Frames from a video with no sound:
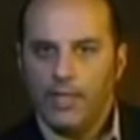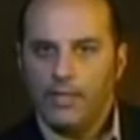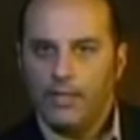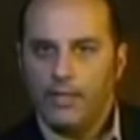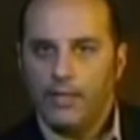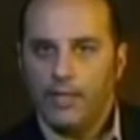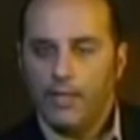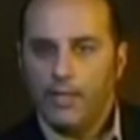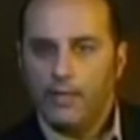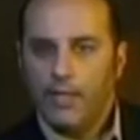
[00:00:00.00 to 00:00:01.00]
in-
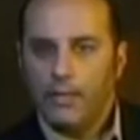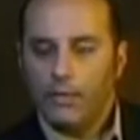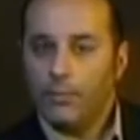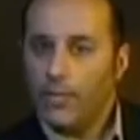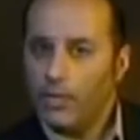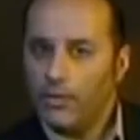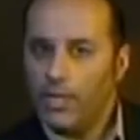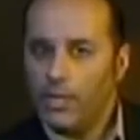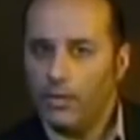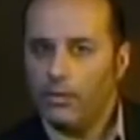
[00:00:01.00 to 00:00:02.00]
individuals, because
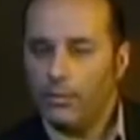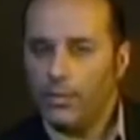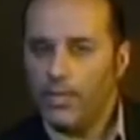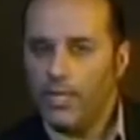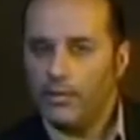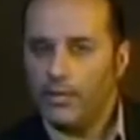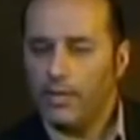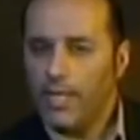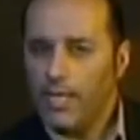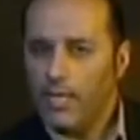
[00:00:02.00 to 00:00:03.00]
they also possessed
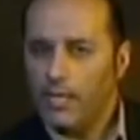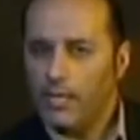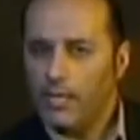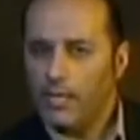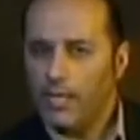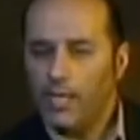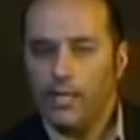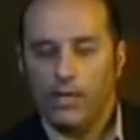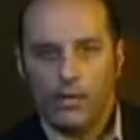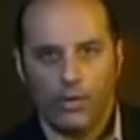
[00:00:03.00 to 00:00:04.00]
alien DNA,
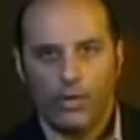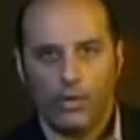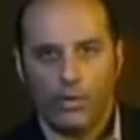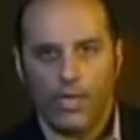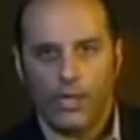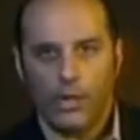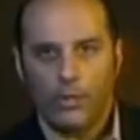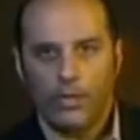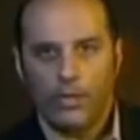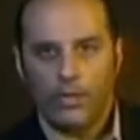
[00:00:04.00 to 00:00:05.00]
could look quite
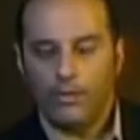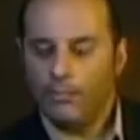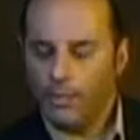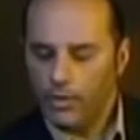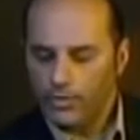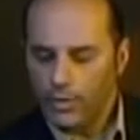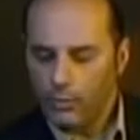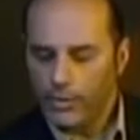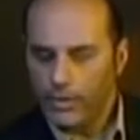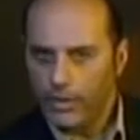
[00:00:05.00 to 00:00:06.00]
humanoid because the
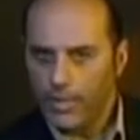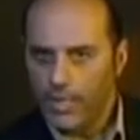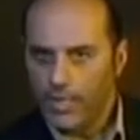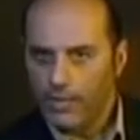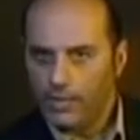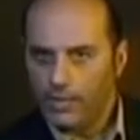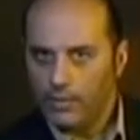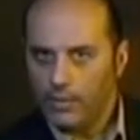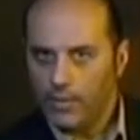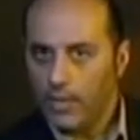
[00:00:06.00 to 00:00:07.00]
original aliens,
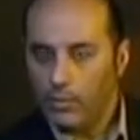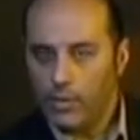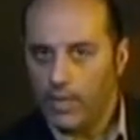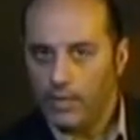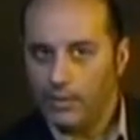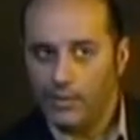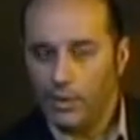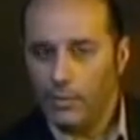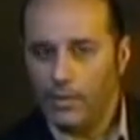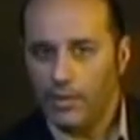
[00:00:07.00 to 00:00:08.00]
as we said, were not
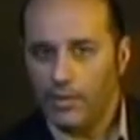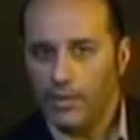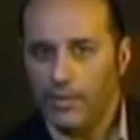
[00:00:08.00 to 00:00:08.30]
serpent